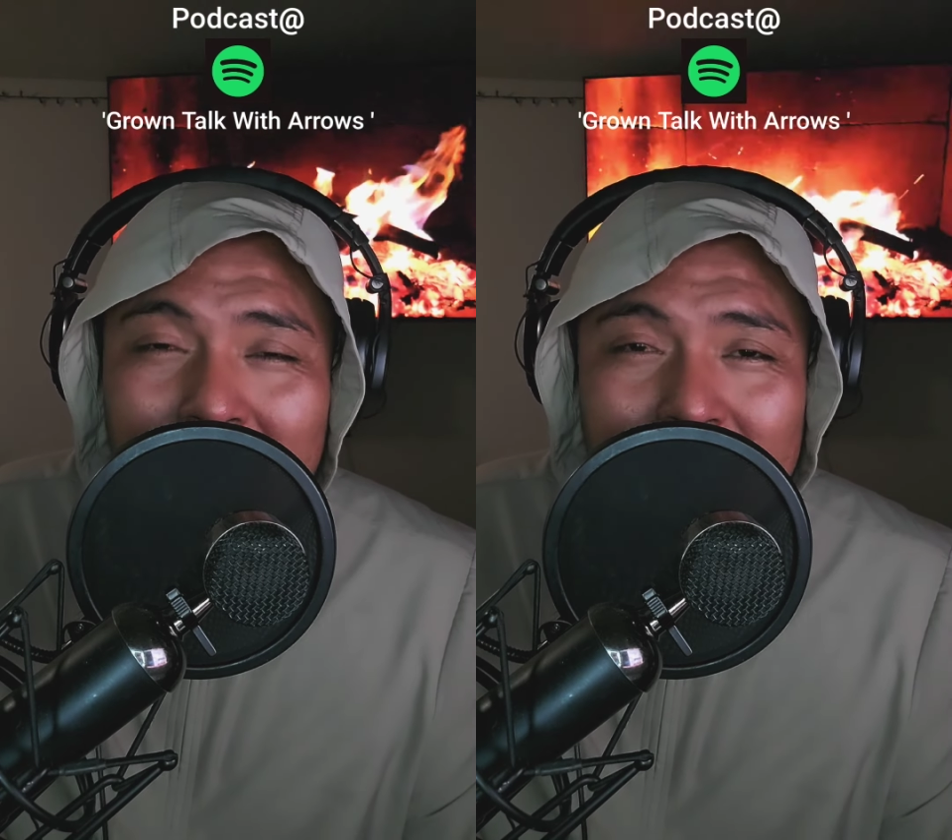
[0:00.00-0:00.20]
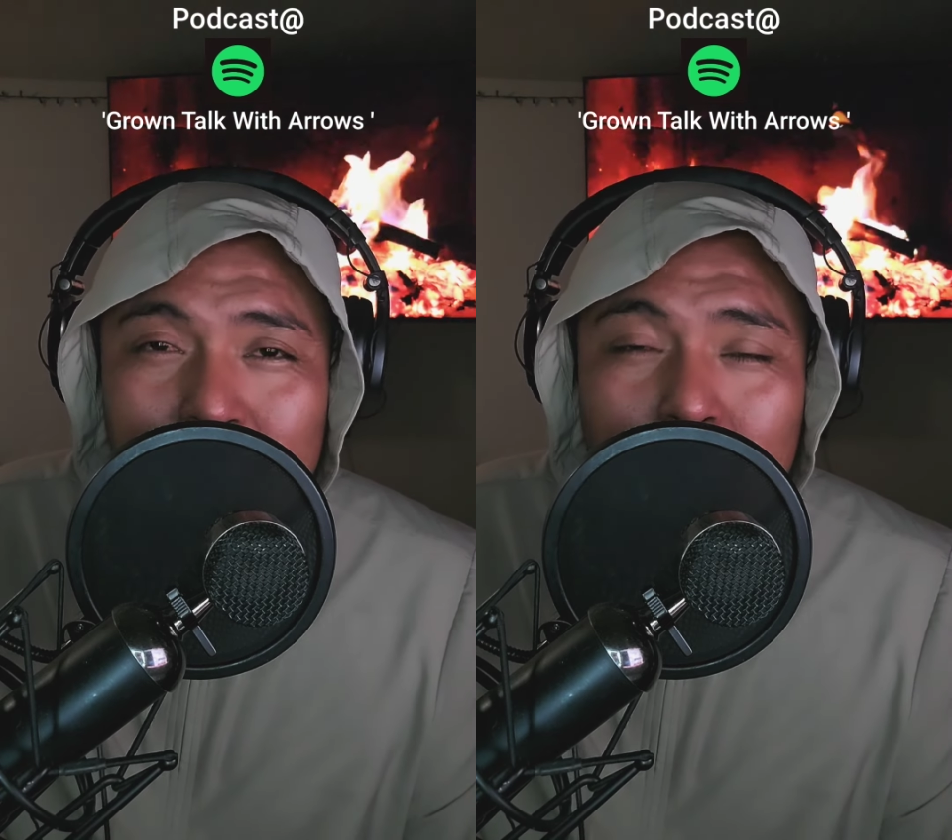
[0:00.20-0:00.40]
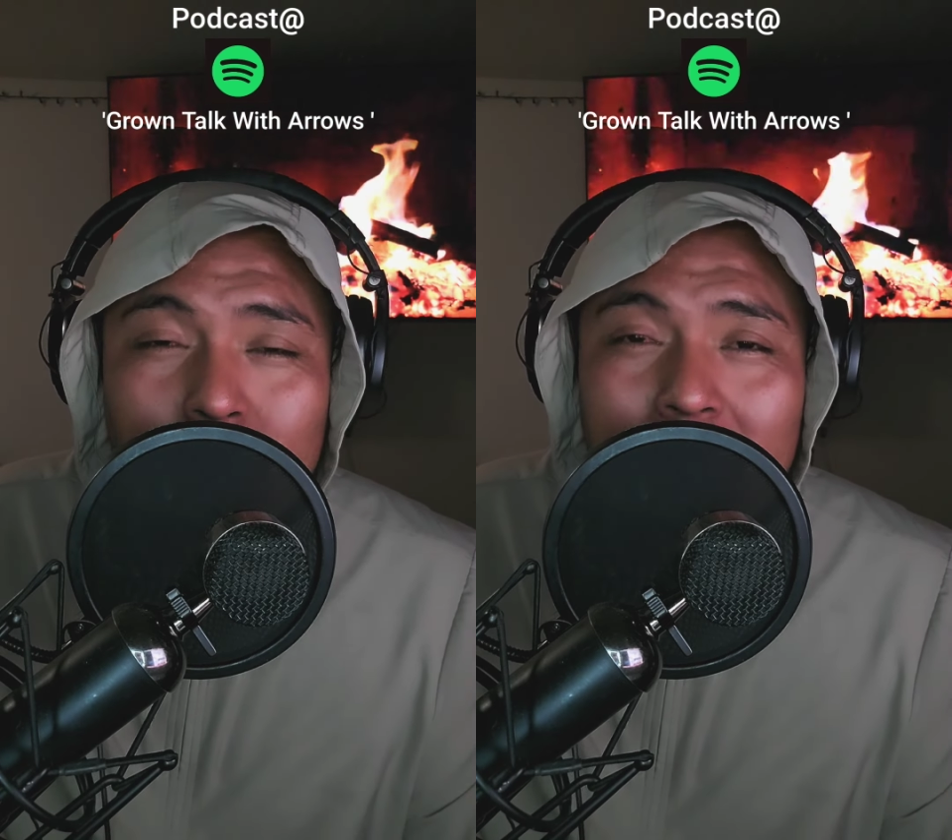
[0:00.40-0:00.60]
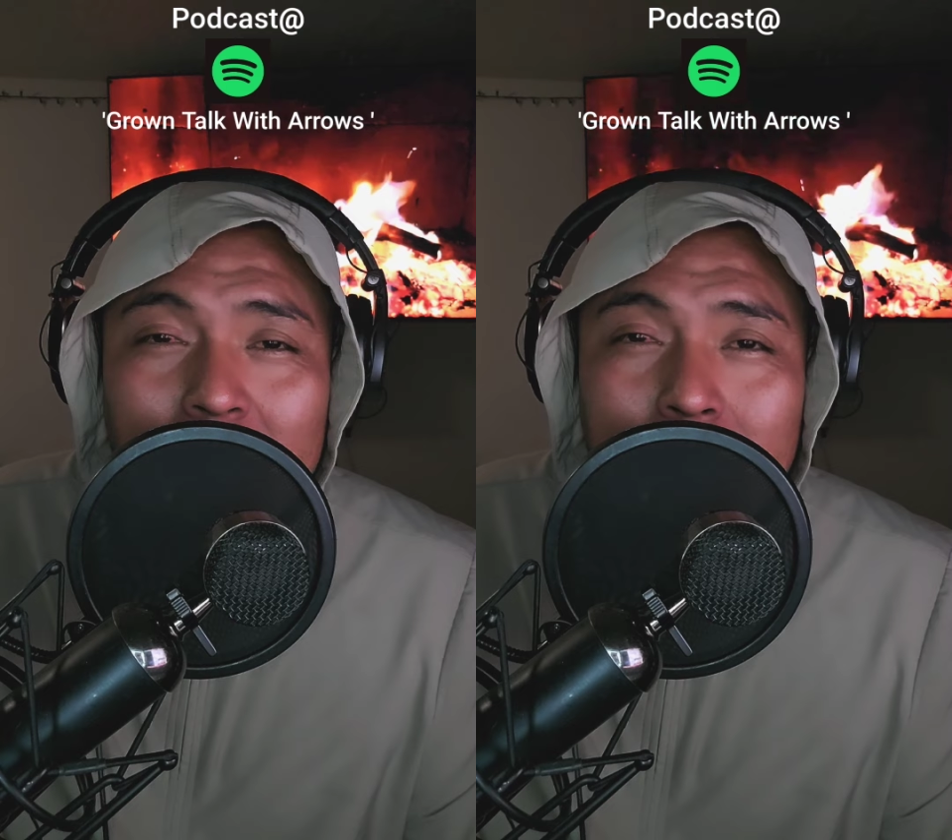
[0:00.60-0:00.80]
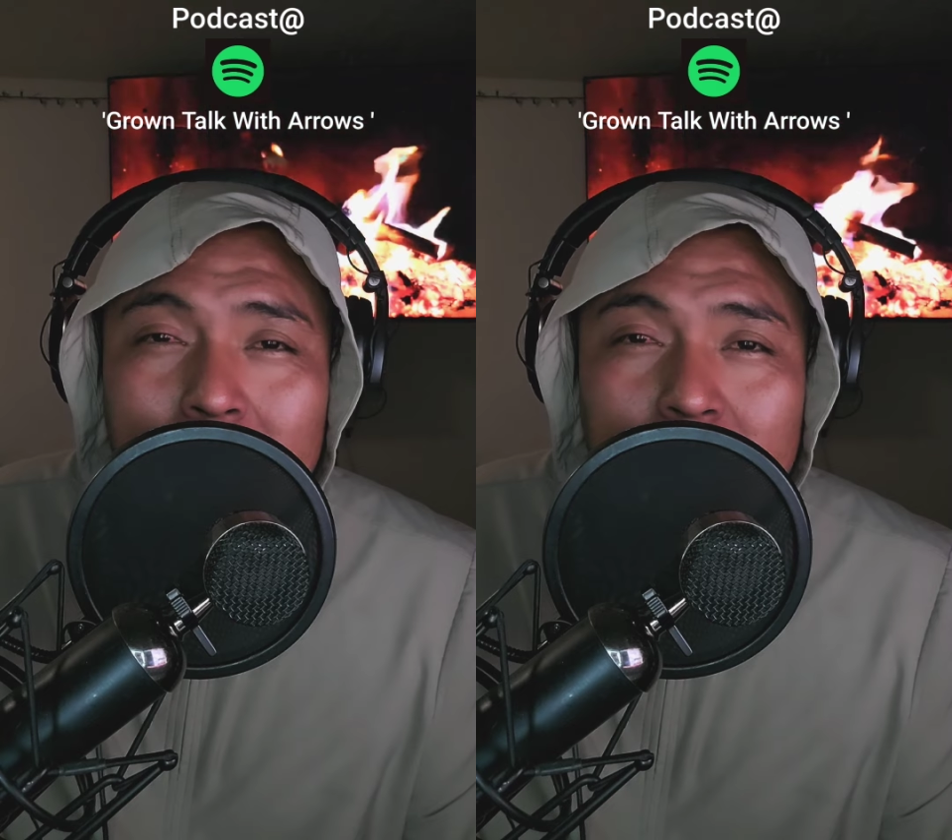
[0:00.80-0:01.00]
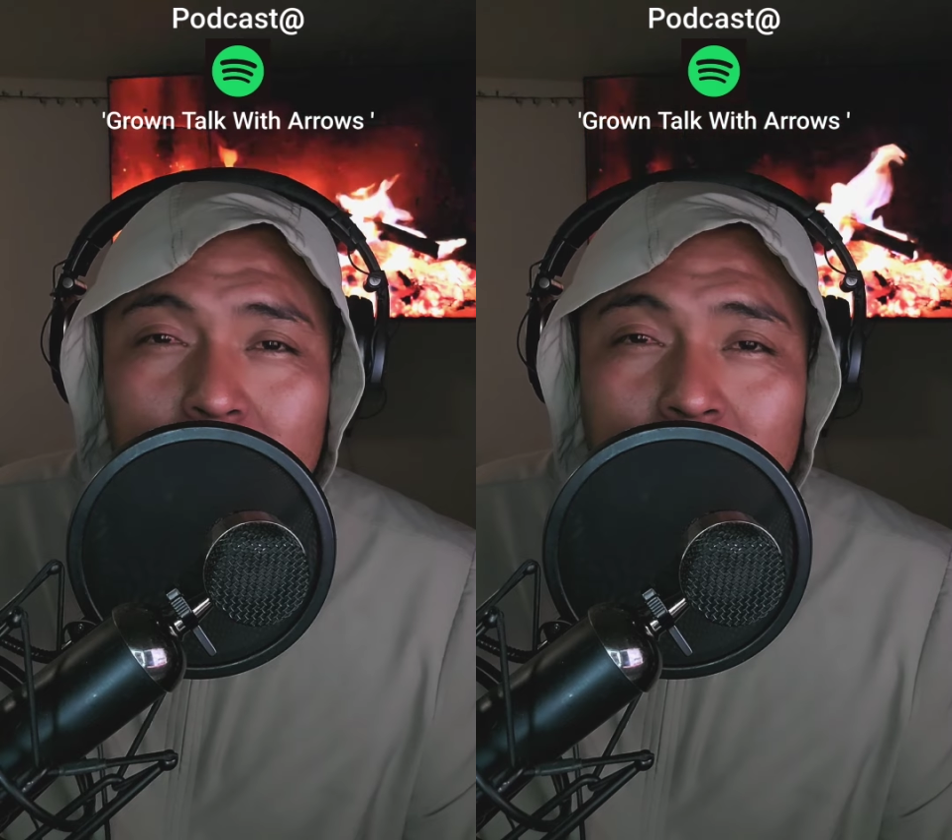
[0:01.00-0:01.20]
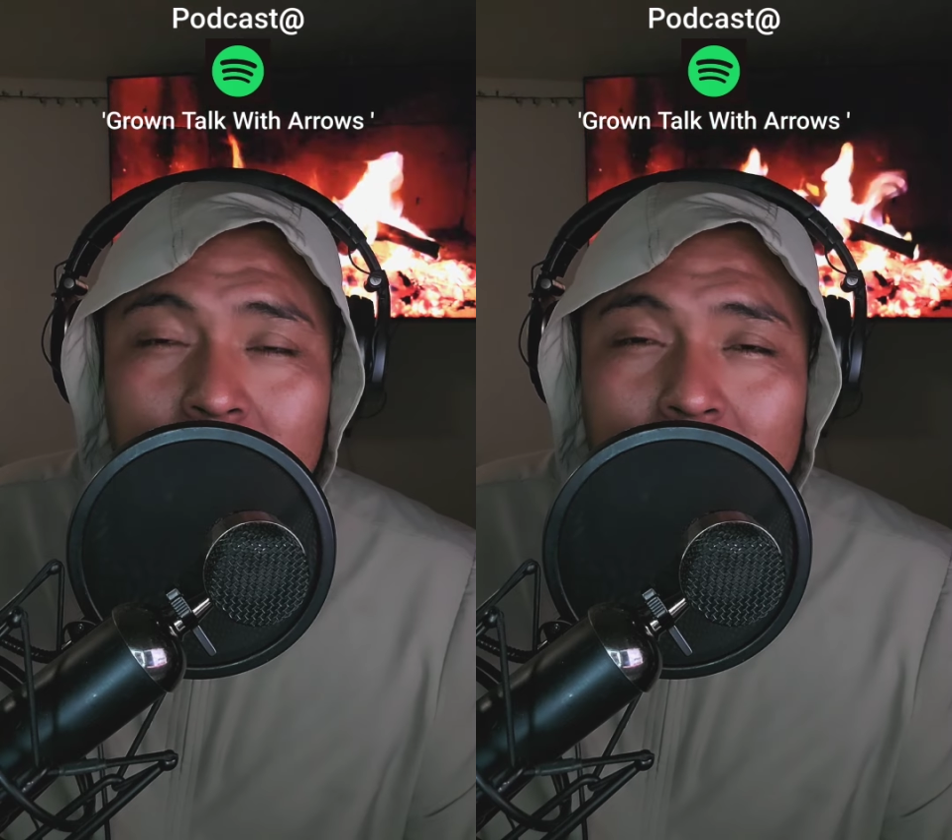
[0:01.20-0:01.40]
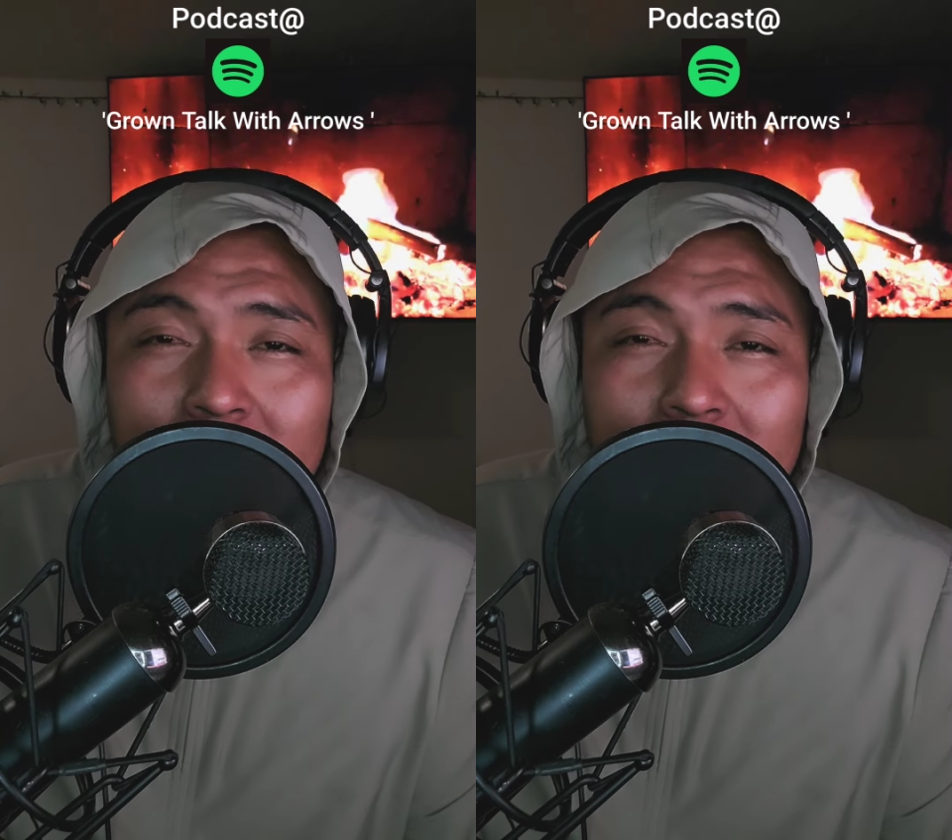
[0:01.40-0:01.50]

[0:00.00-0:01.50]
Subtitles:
high school, or elementary.